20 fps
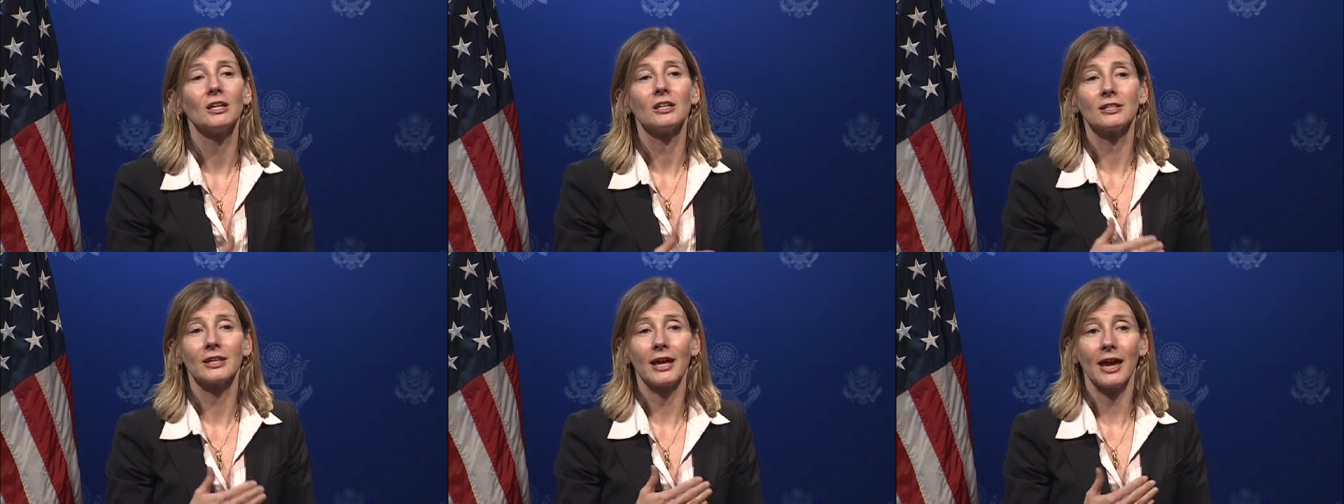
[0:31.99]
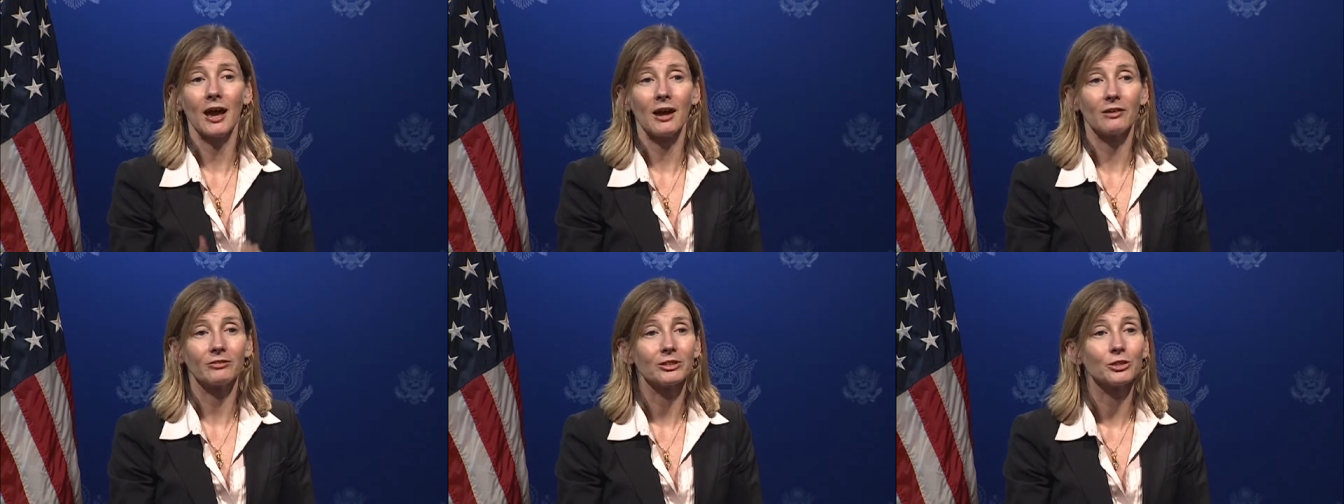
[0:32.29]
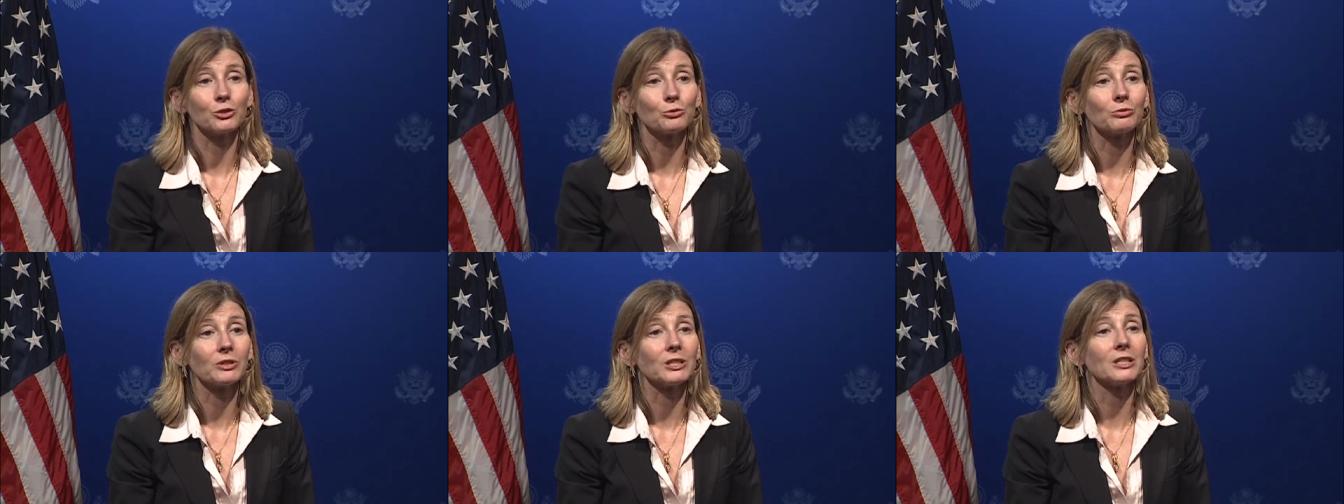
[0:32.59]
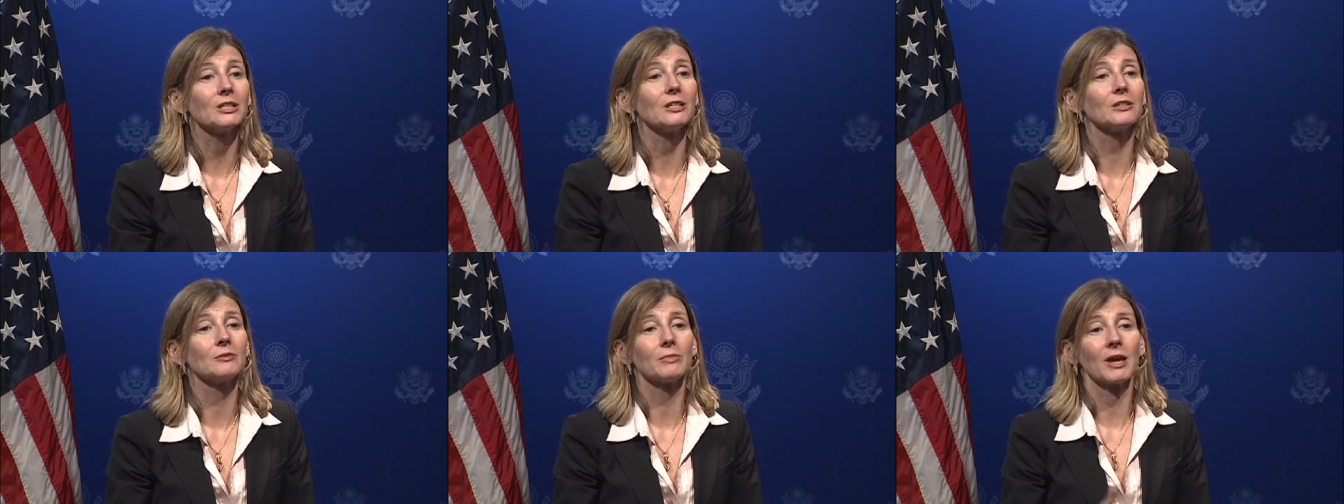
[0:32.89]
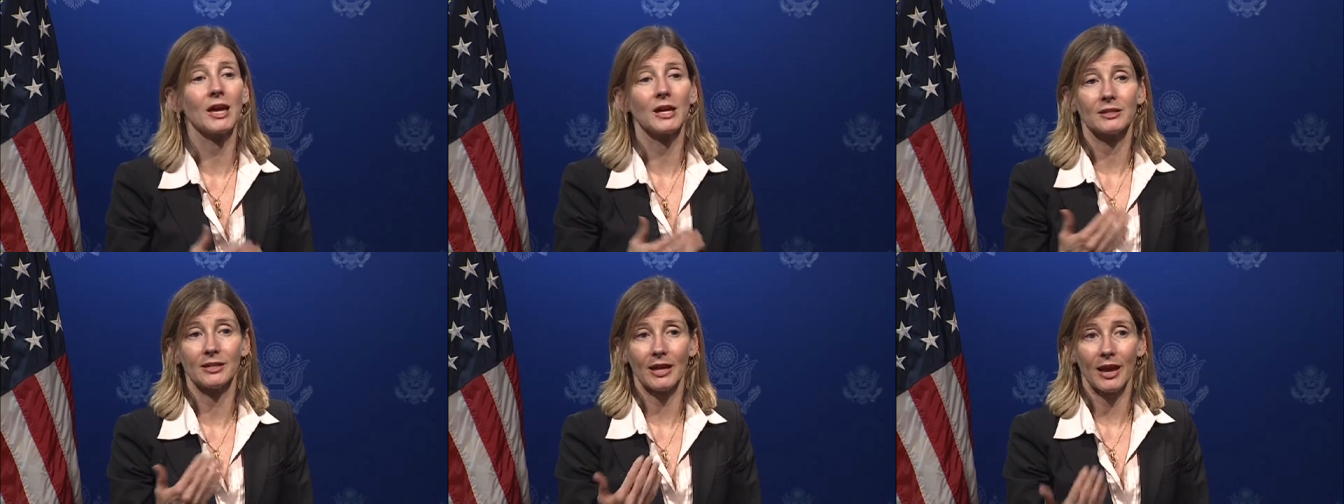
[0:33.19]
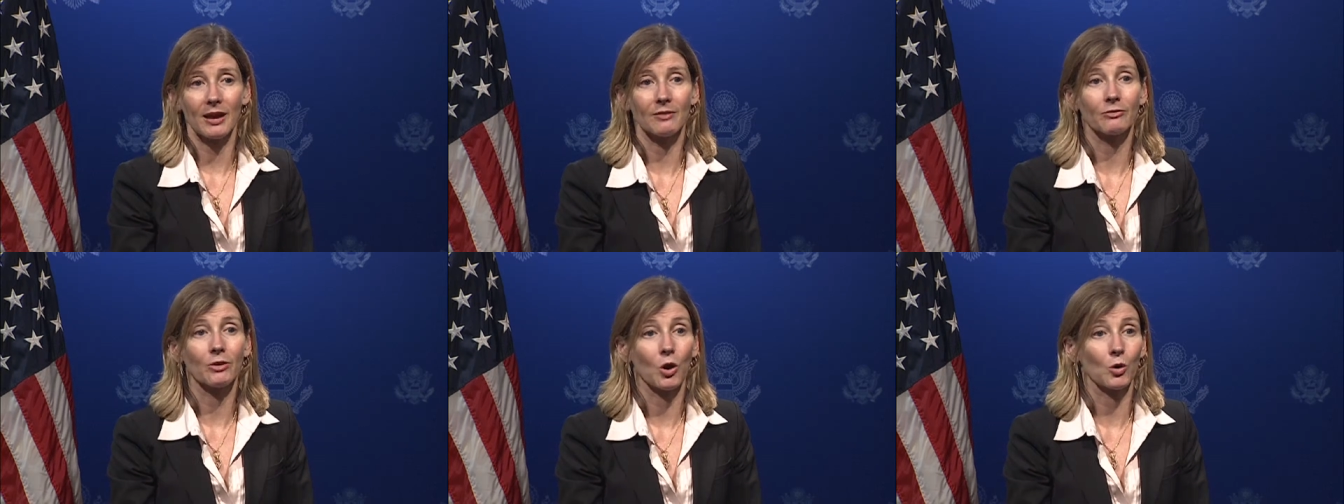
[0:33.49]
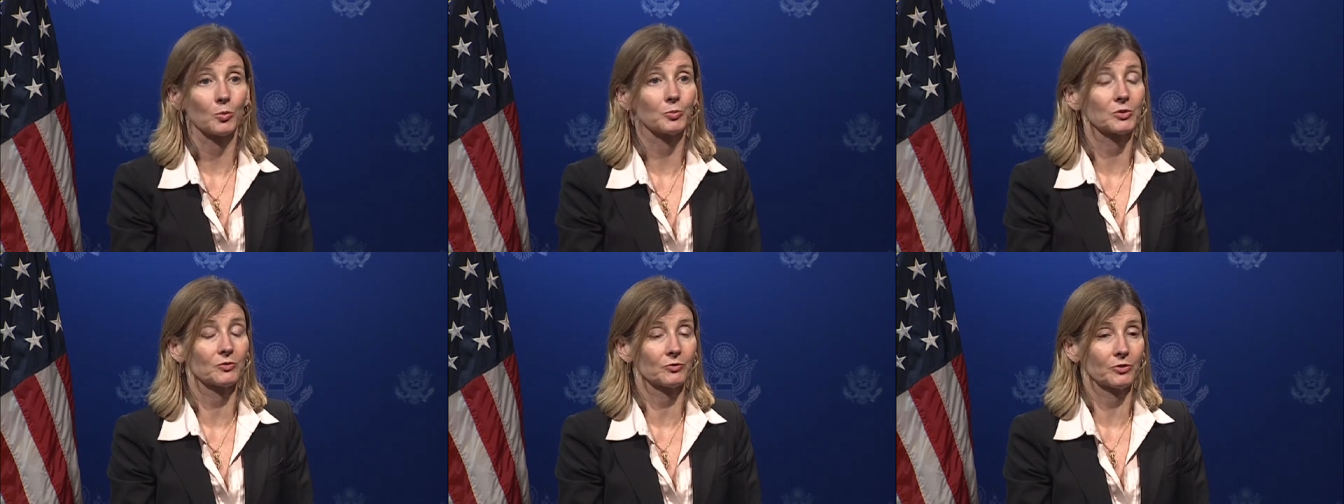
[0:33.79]
to have a dream, and to have
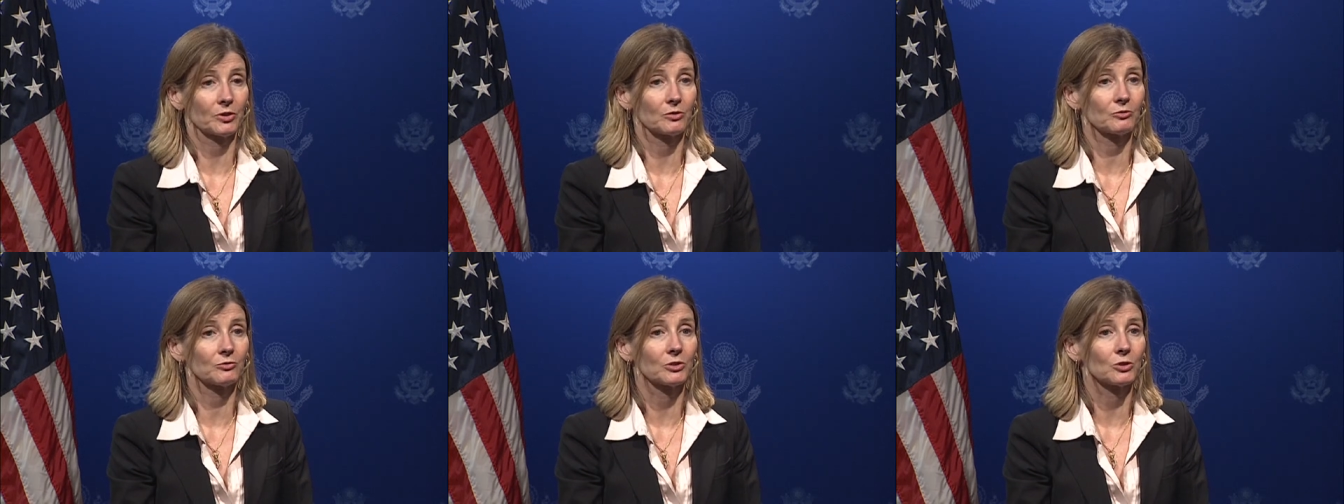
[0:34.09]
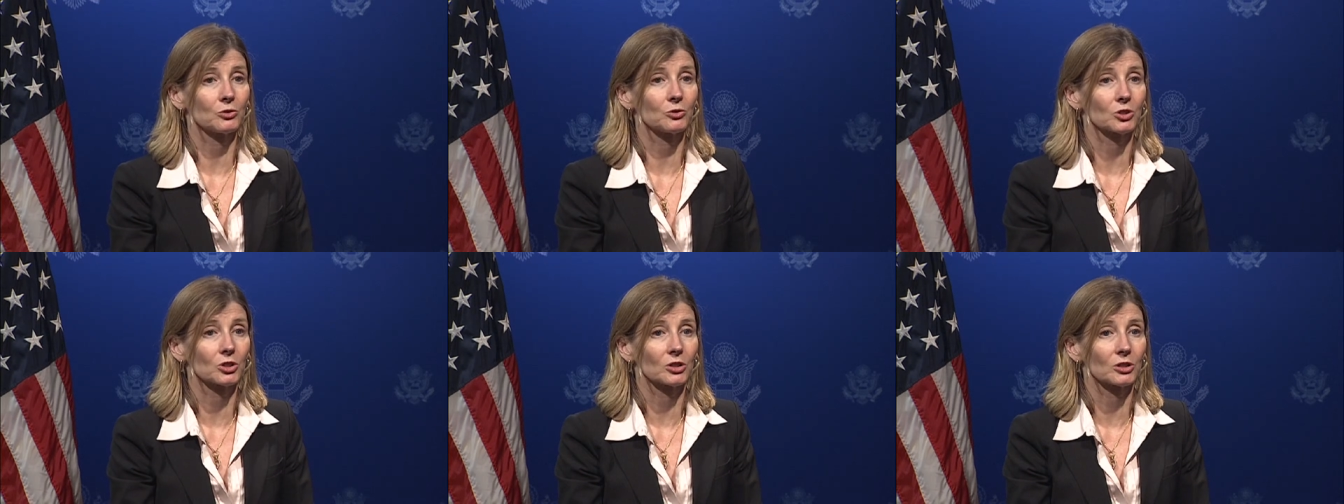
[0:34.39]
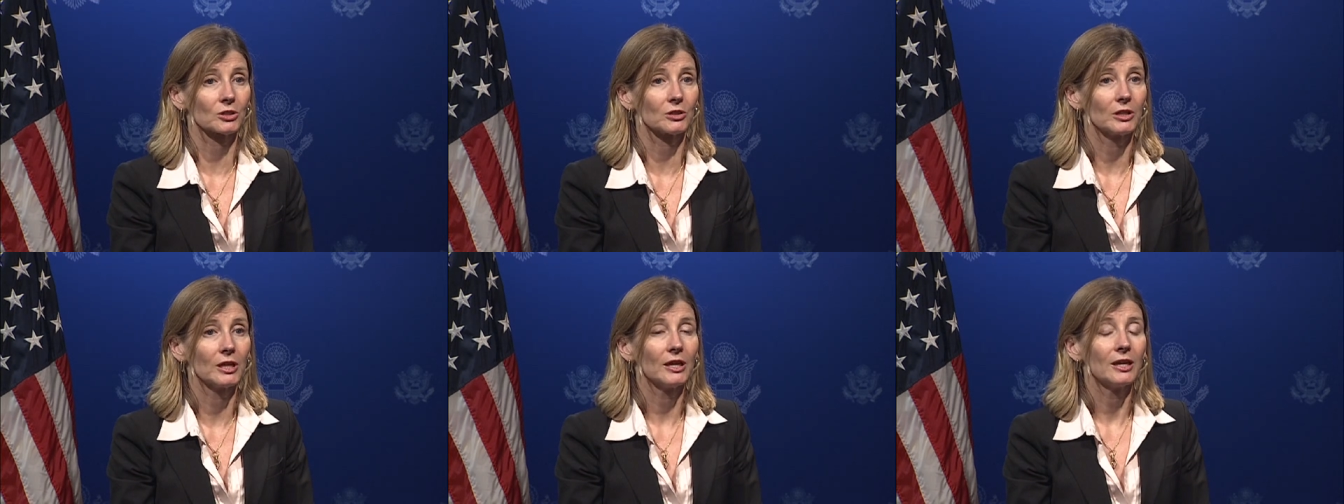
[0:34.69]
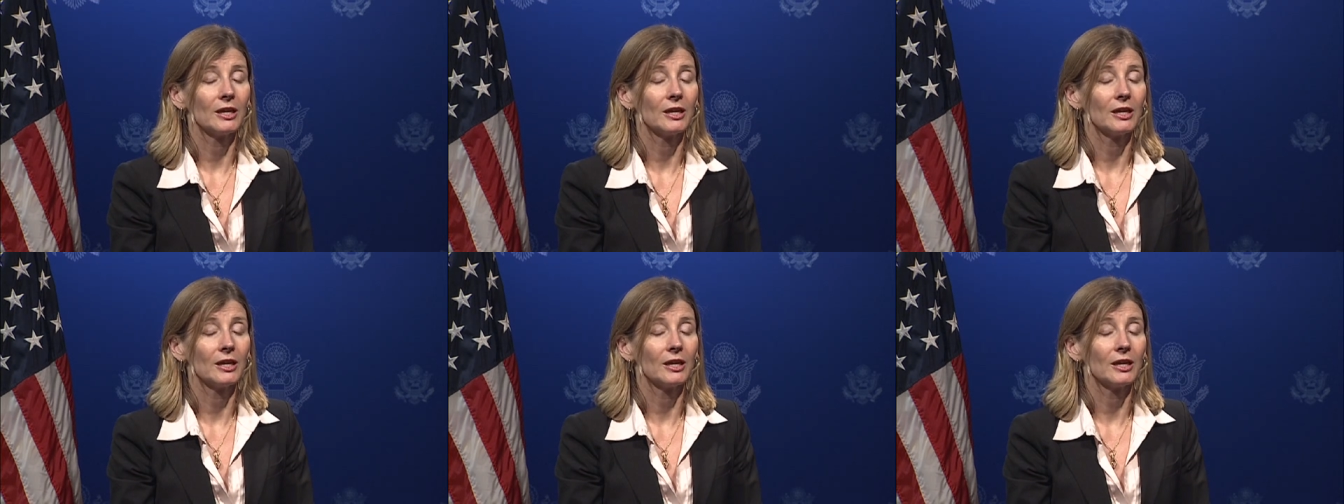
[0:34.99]
hopes for the future.